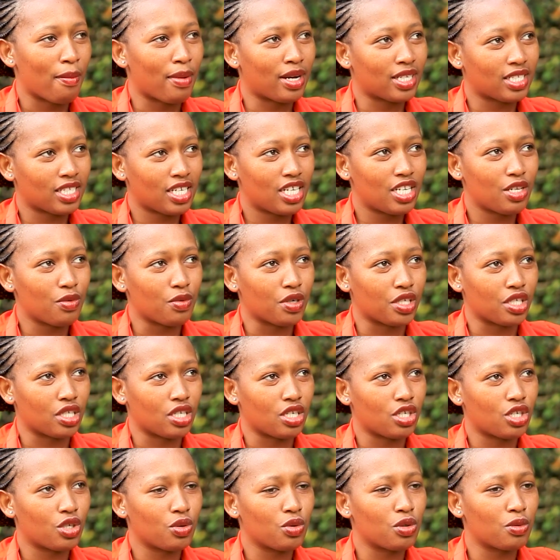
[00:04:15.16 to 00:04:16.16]
But
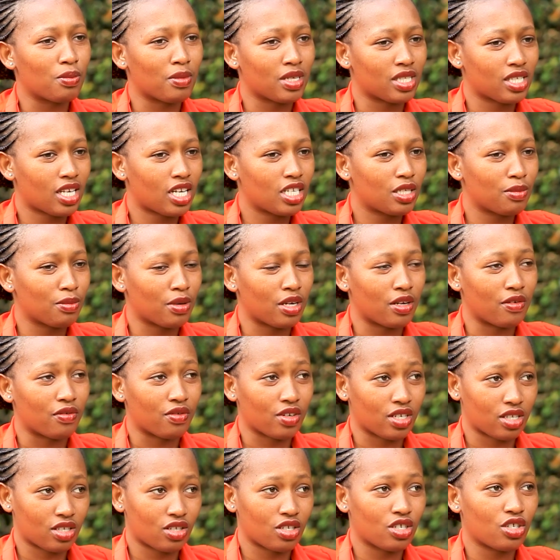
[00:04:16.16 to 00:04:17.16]
anyway, she would massage my
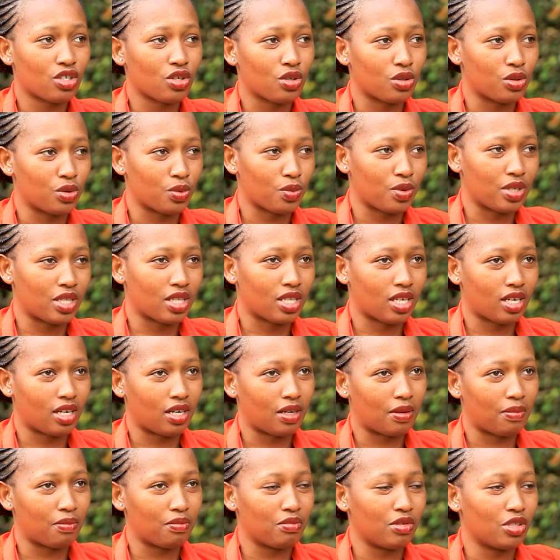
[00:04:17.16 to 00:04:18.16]
frustrations with
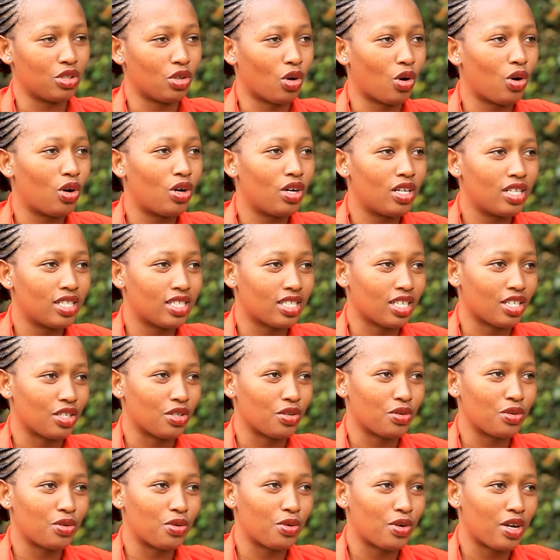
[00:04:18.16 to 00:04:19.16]
dolls and,
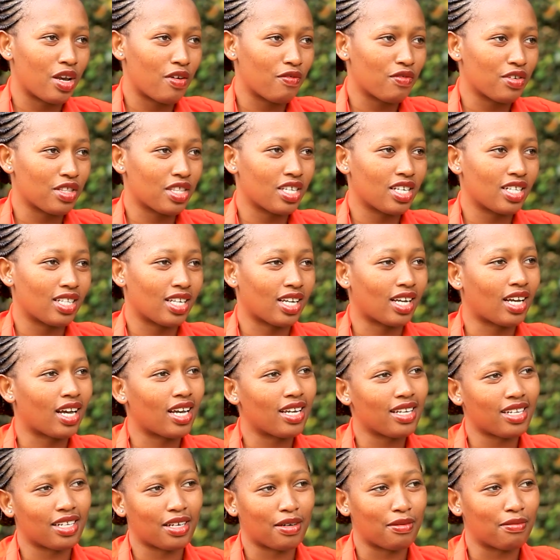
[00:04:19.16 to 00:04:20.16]
everything, the
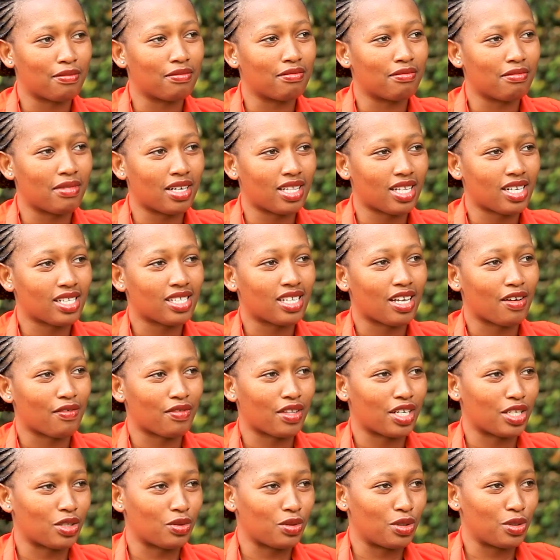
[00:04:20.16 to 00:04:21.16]
kind of mother stuff
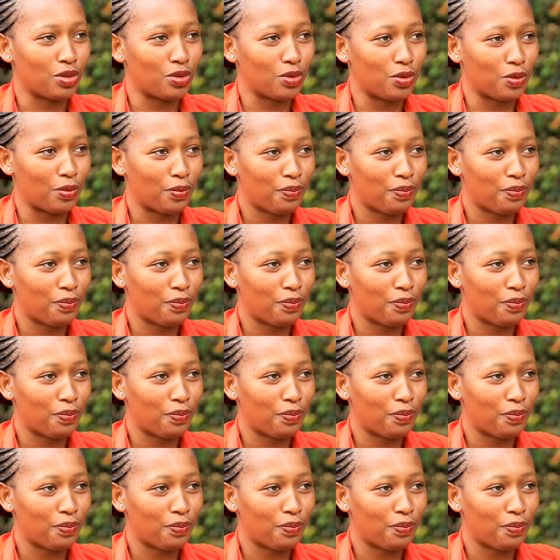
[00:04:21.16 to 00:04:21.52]
that we do.